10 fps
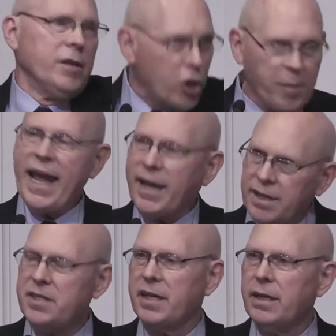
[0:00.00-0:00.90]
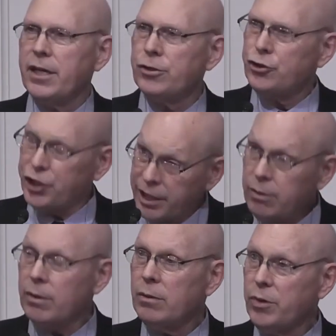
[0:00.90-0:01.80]
humanity in
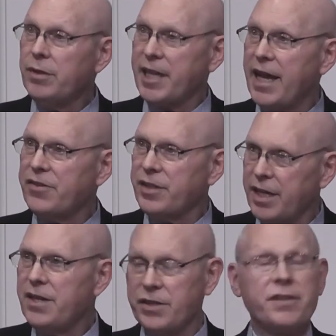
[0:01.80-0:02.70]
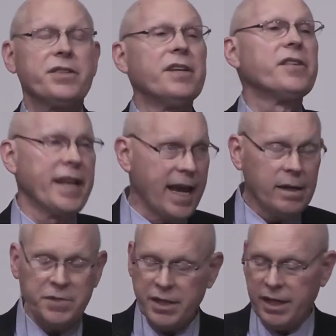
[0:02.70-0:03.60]
general. Well, yes, it is in the sense that
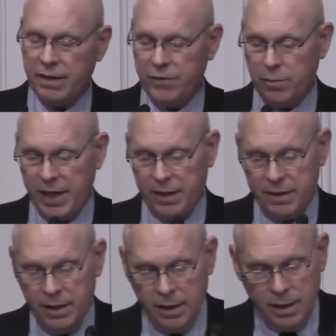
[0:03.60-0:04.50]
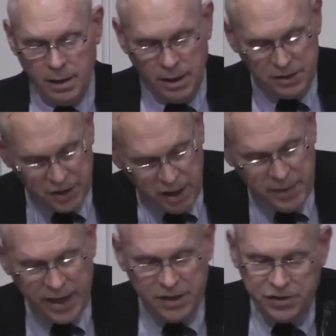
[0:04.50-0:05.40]
Adam's the head of humanity. Son of
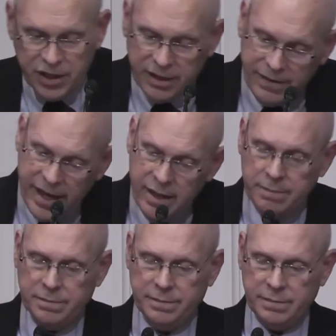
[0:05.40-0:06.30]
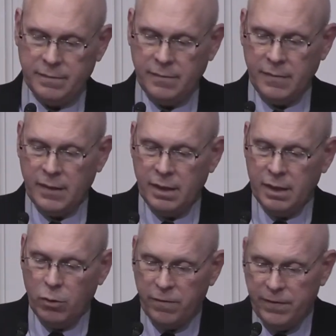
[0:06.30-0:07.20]
man is son of Adam.
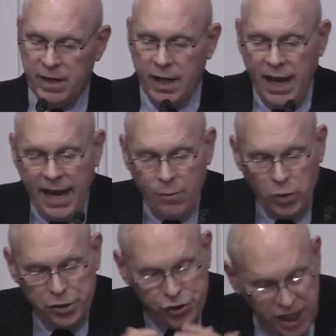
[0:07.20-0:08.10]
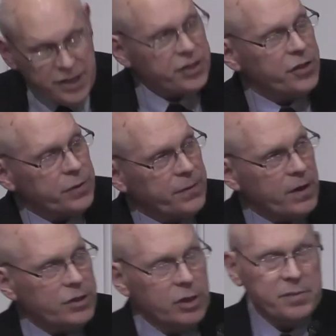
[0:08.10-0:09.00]
And when Jesus
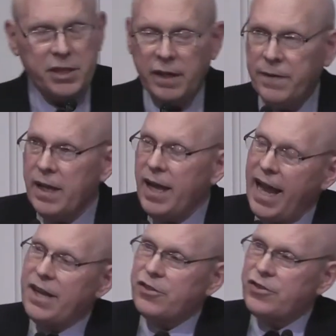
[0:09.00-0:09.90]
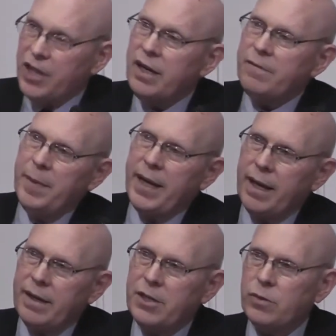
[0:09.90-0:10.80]
refers to himself as son of
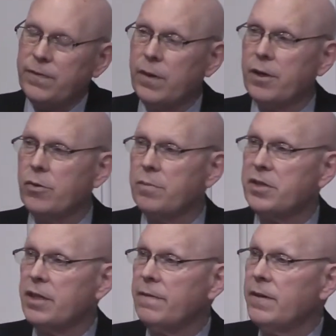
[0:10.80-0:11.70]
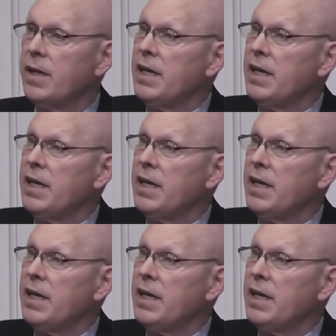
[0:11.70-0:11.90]
man, he's referring to himself,